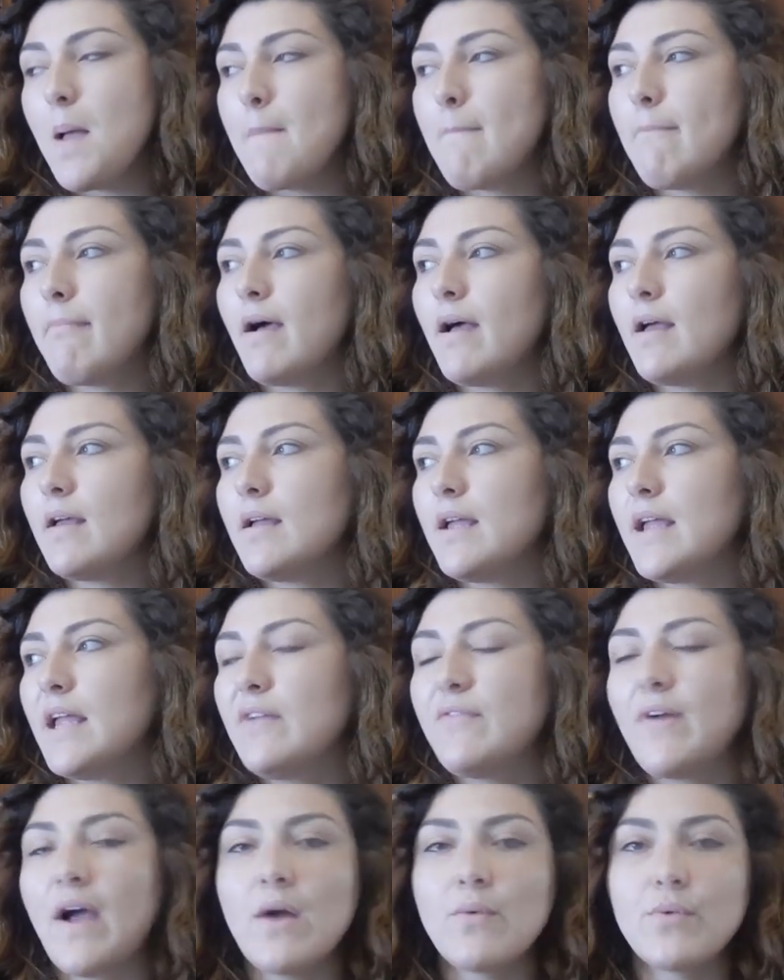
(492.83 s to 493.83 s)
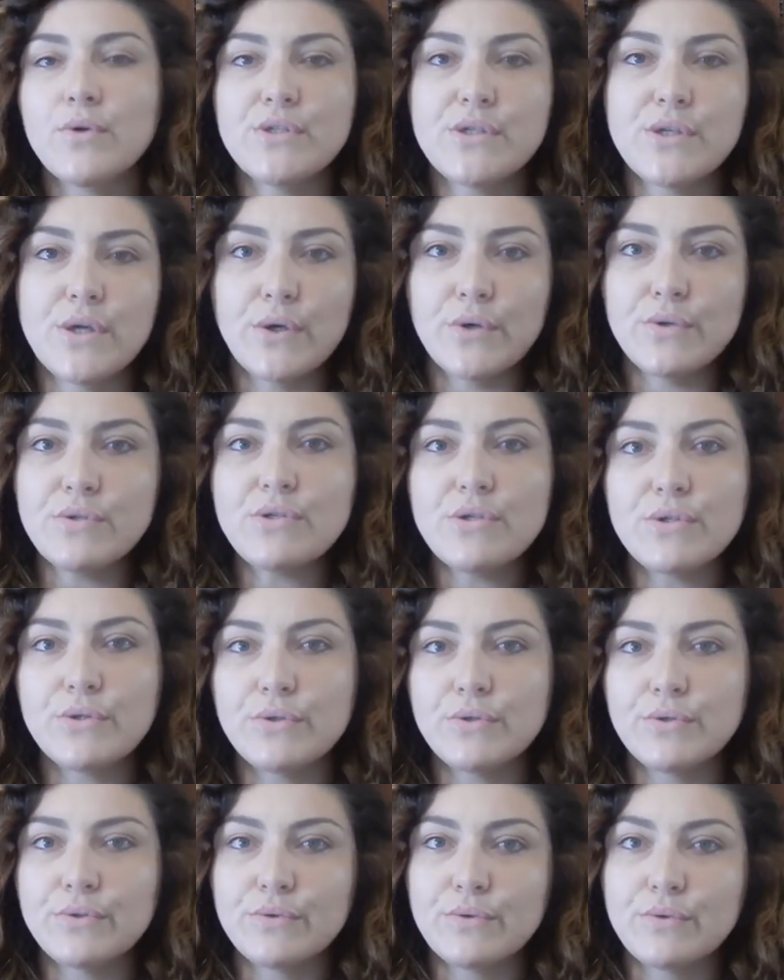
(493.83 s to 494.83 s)
But if I were to go
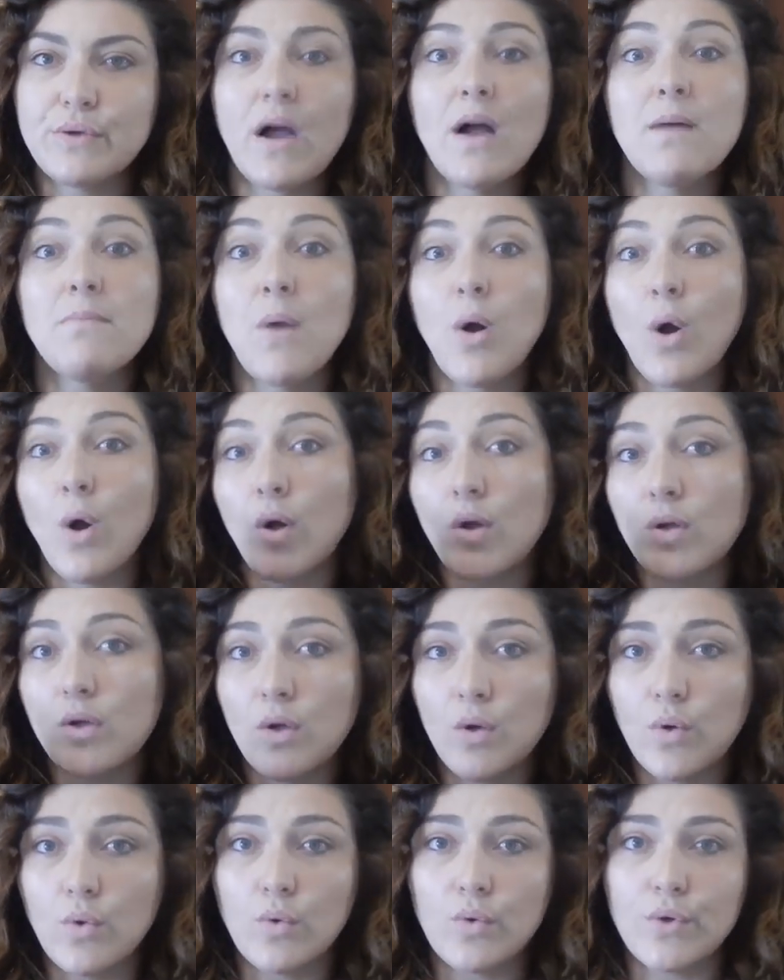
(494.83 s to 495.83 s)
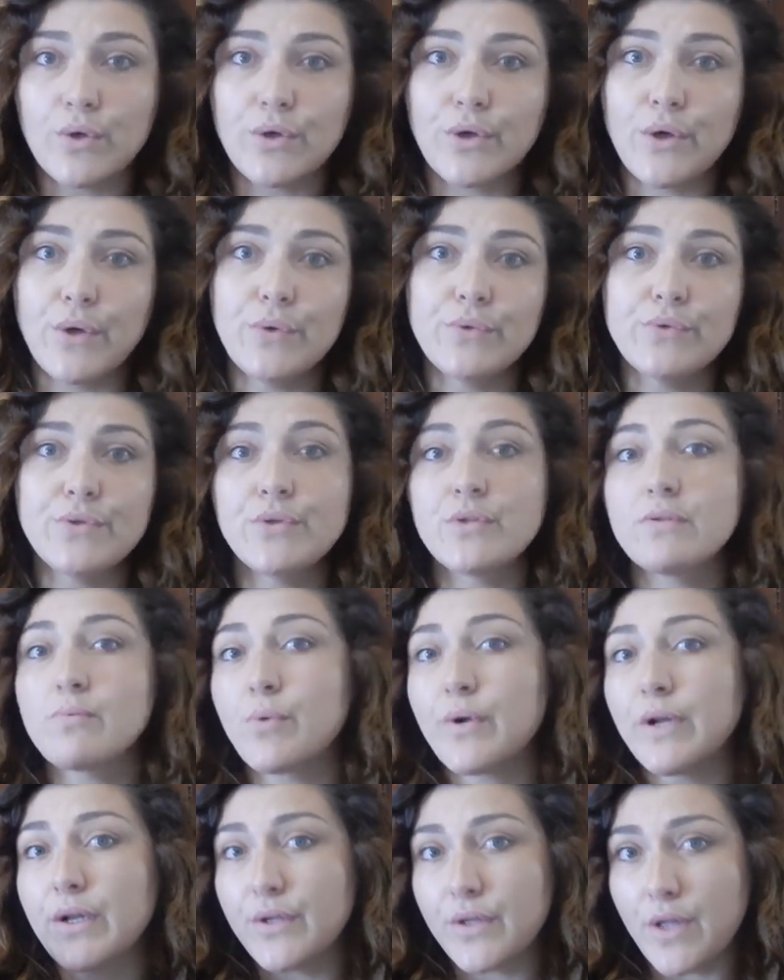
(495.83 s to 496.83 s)
to a mall or go to the
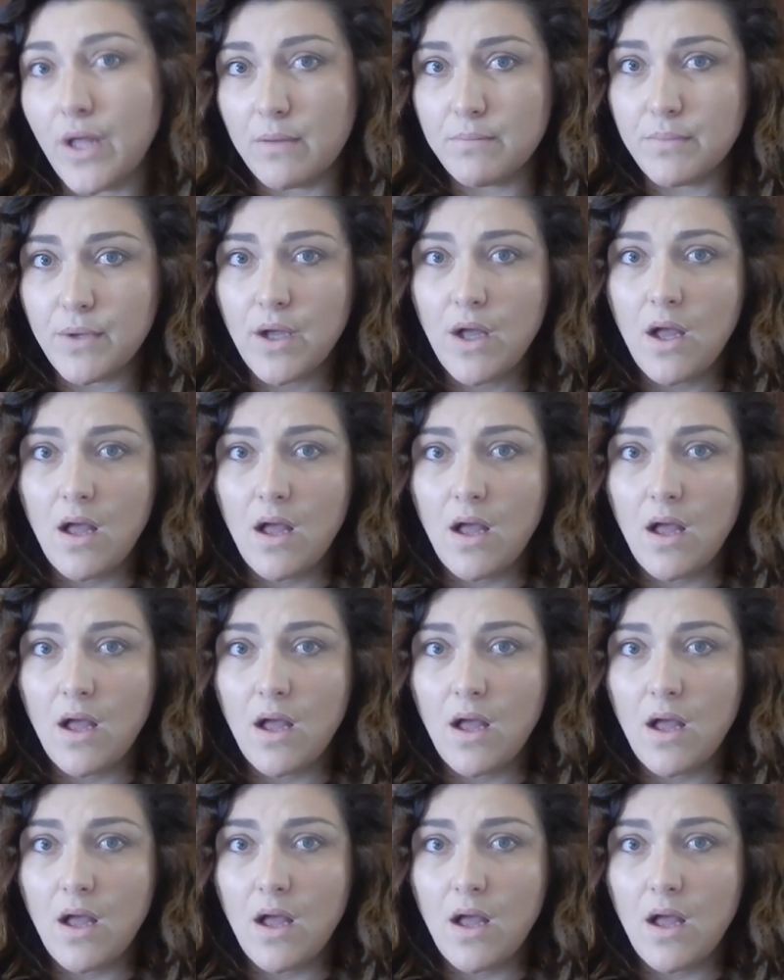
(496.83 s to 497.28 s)
sporting club,